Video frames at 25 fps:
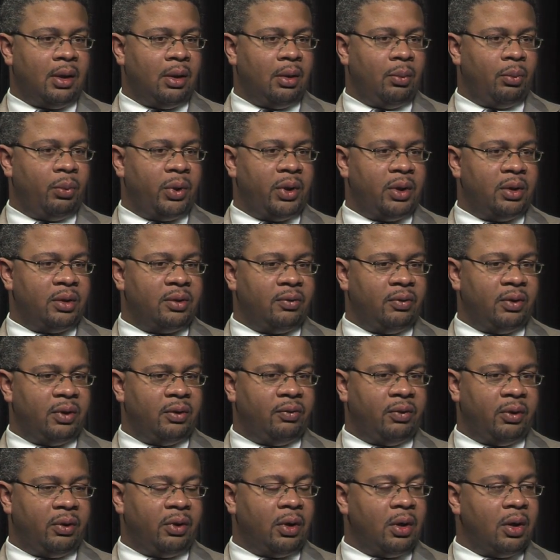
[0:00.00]
But
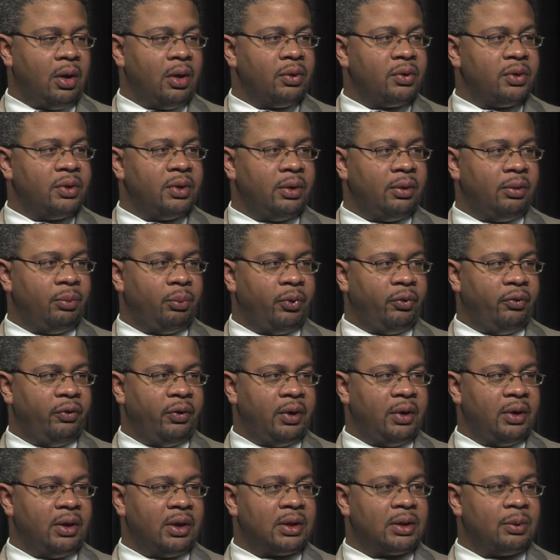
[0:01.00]
it's very hard to
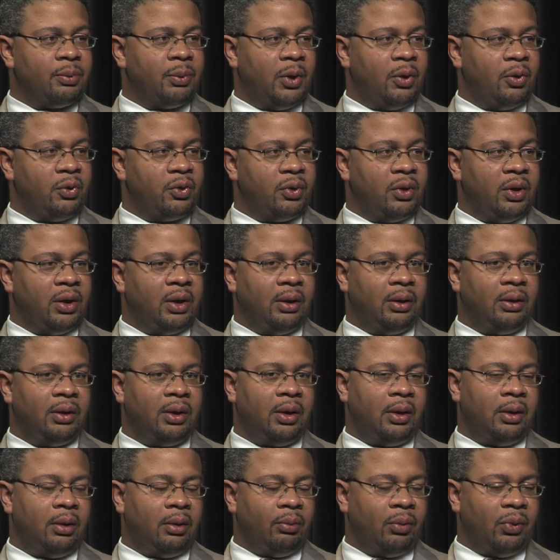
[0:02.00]
prevent exposure,
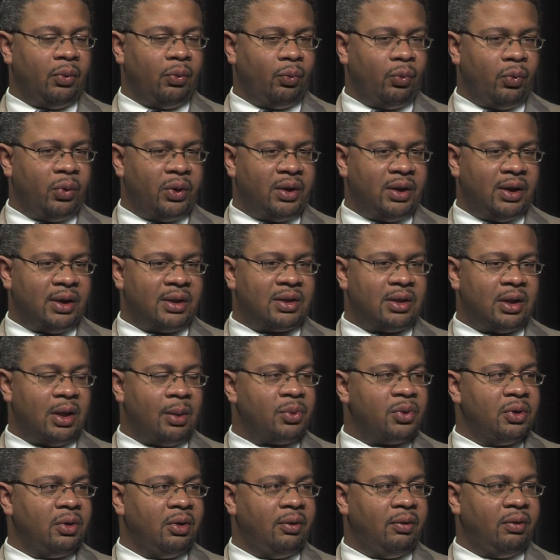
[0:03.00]
and with the
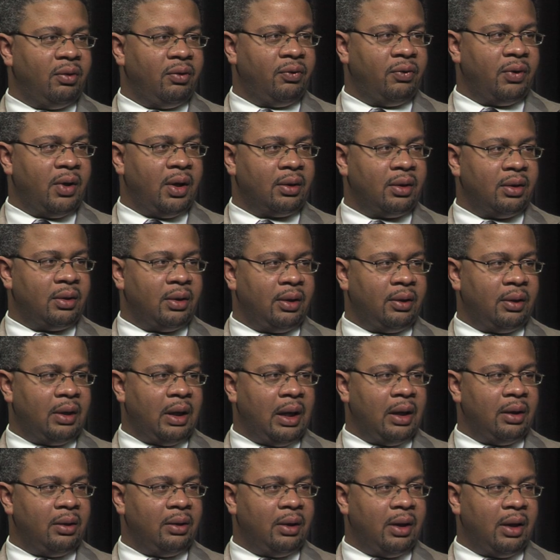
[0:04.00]
exception of the fact that they
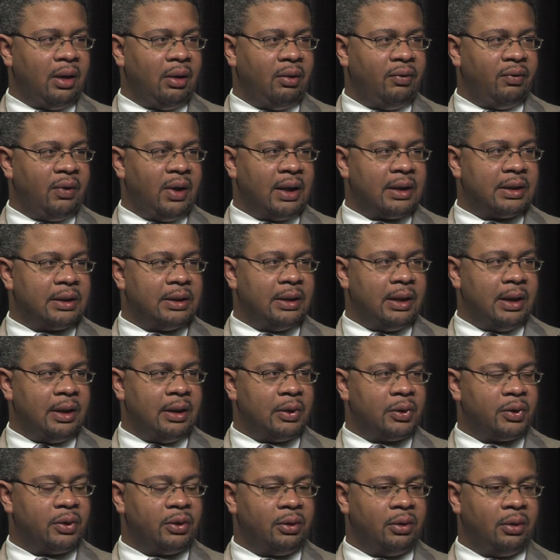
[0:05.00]
got now a
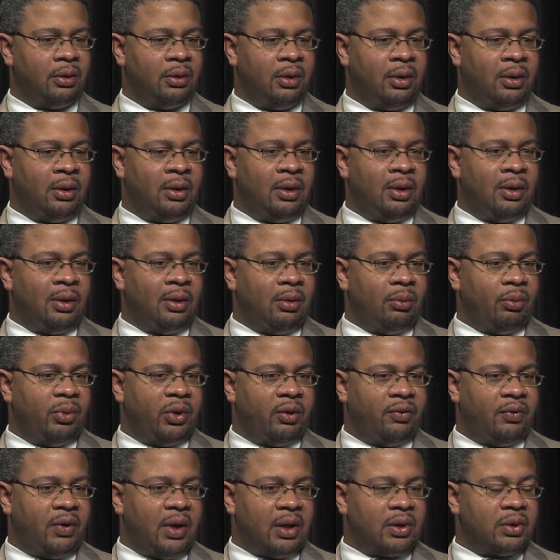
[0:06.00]
vaccination. But
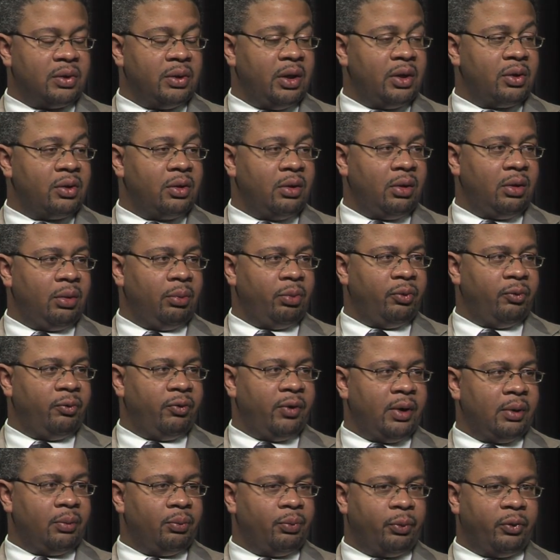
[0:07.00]
the vaccination only
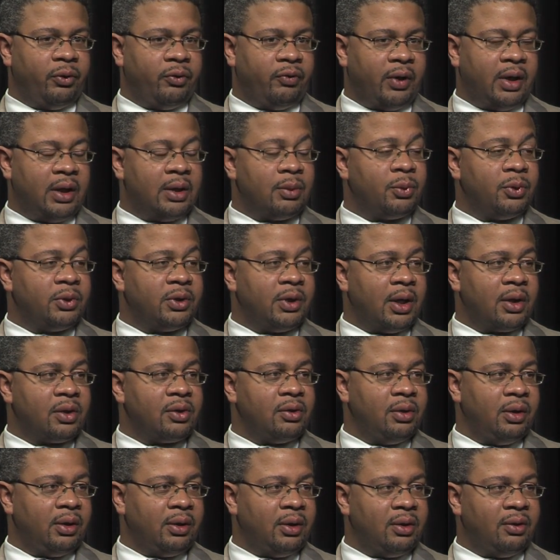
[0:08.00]
provides
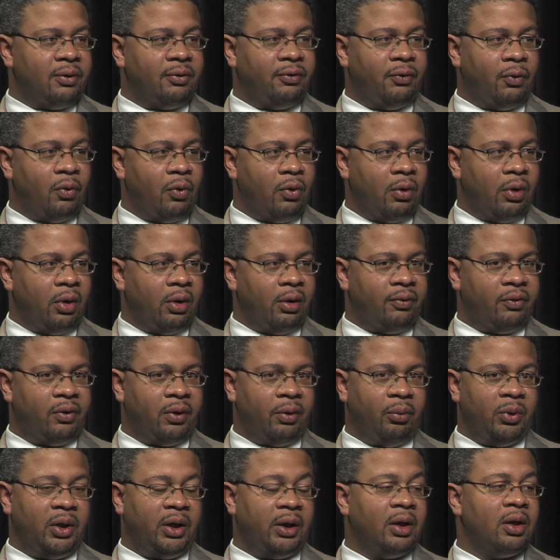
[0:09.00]
protection against 4 of
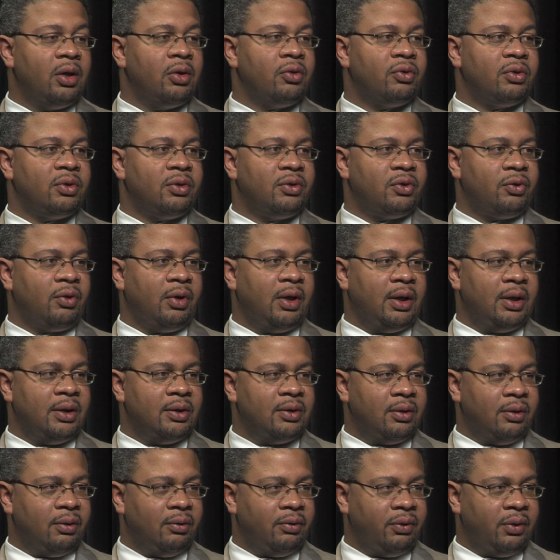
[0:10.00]
the many hundred
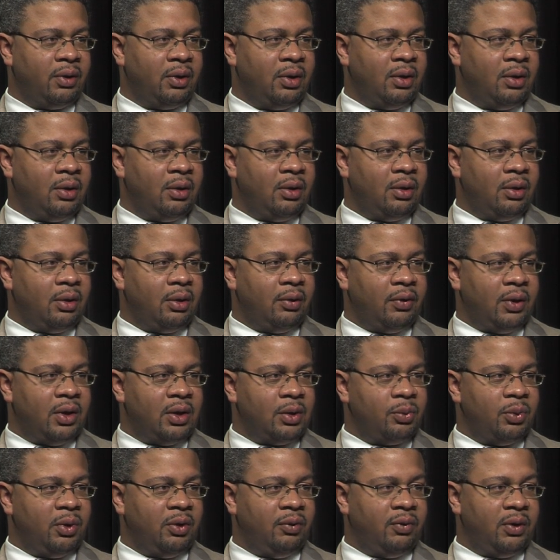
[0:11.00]
strains of
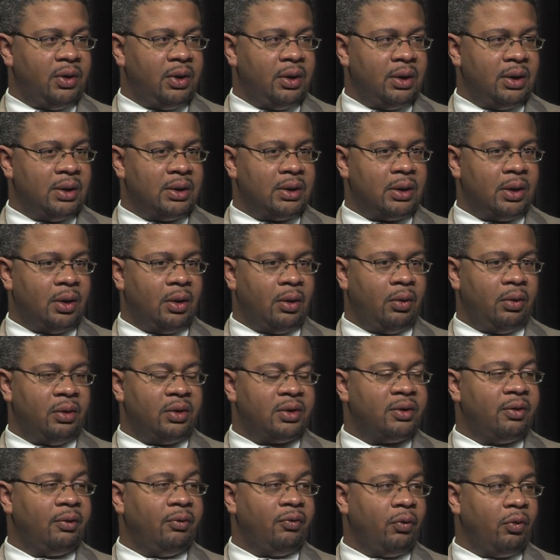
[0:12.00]
HPV. So
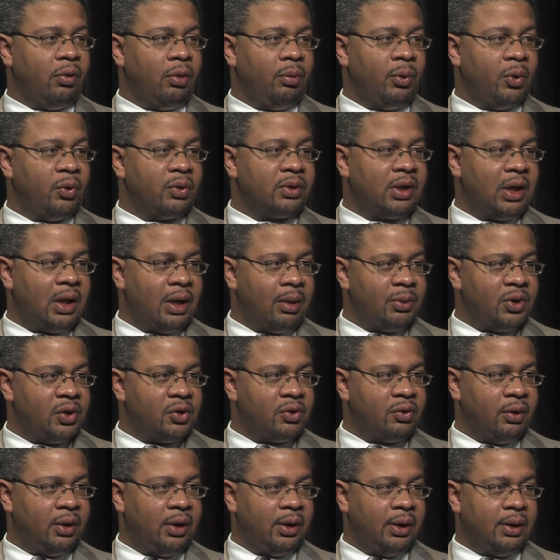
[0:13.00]
it's the 4 most common
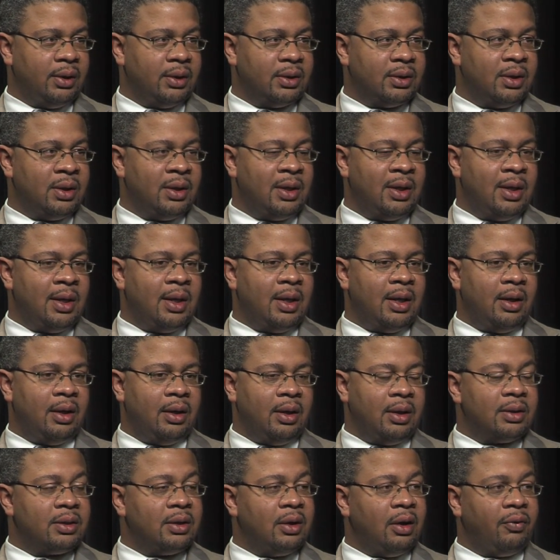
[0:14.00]
strains. It
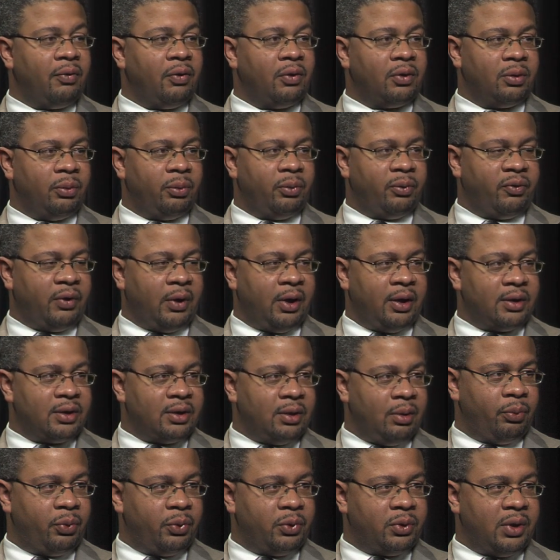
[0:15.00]
is an effort to provide
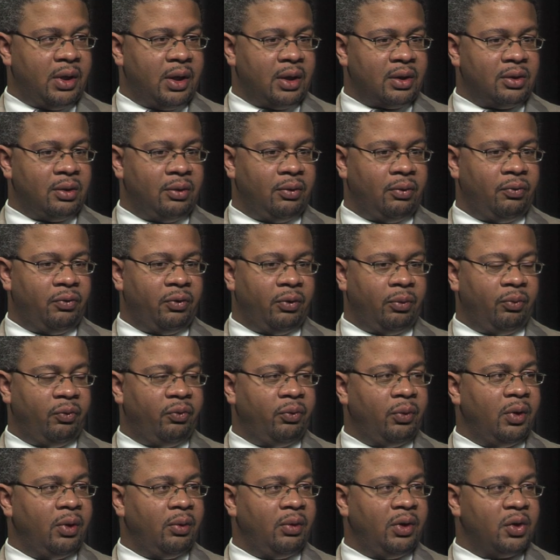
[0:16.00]
protection from
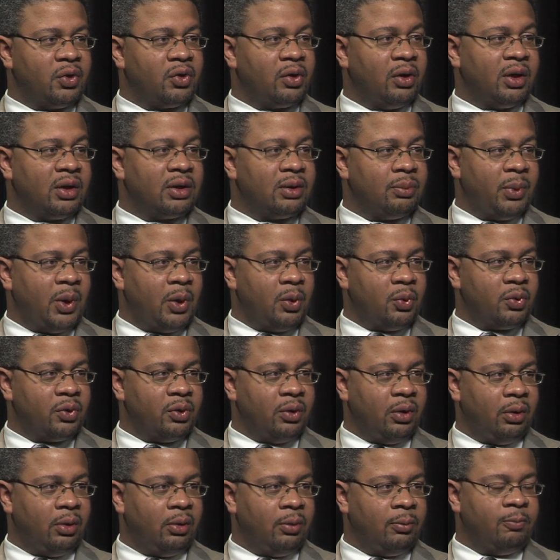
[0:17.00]
initial
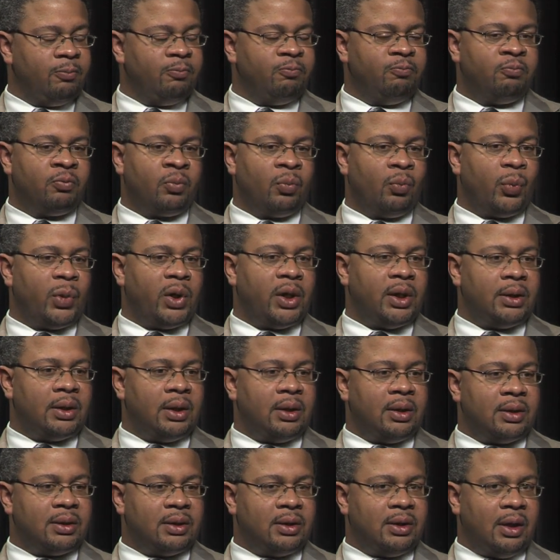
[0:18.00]
exposure, but it
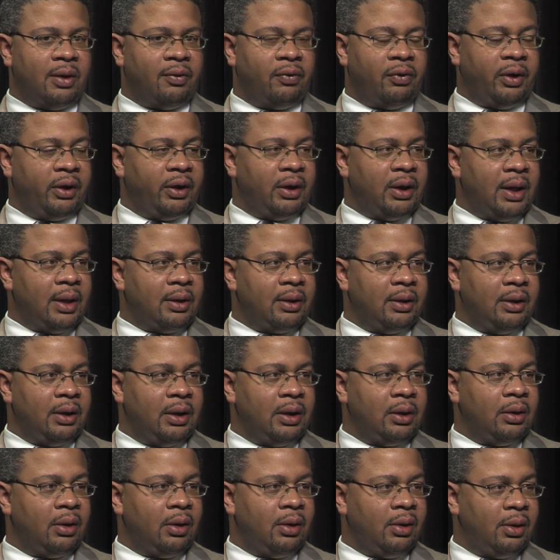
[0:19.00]
is definitely not the
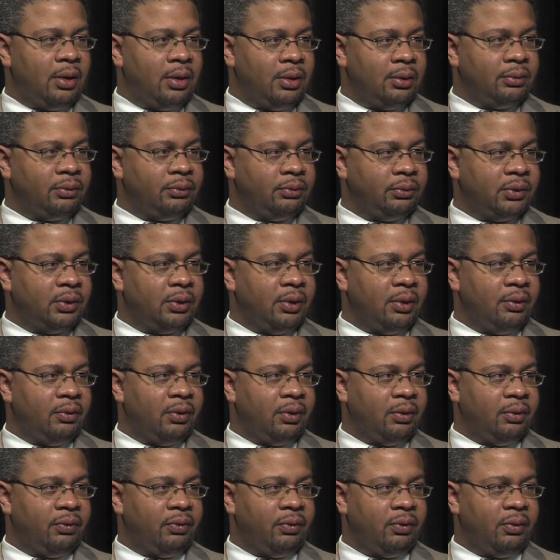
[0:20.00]
end-all
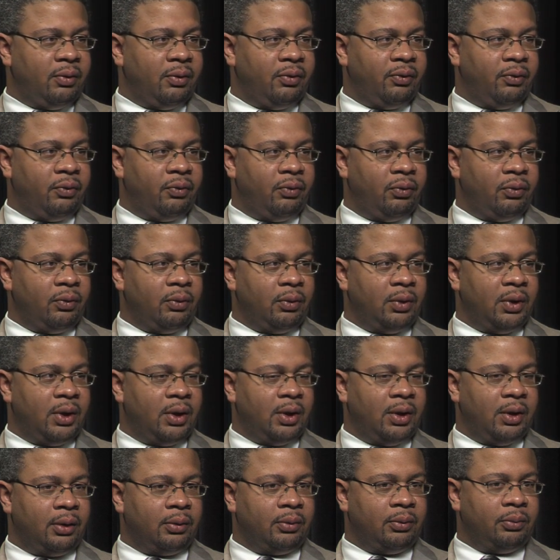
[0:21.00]
of
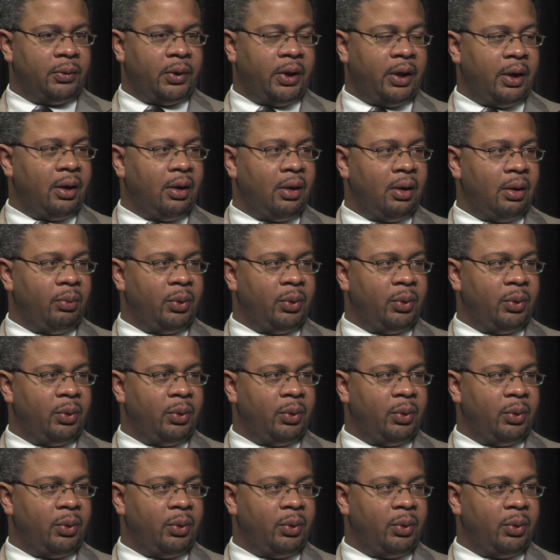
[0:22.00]
care.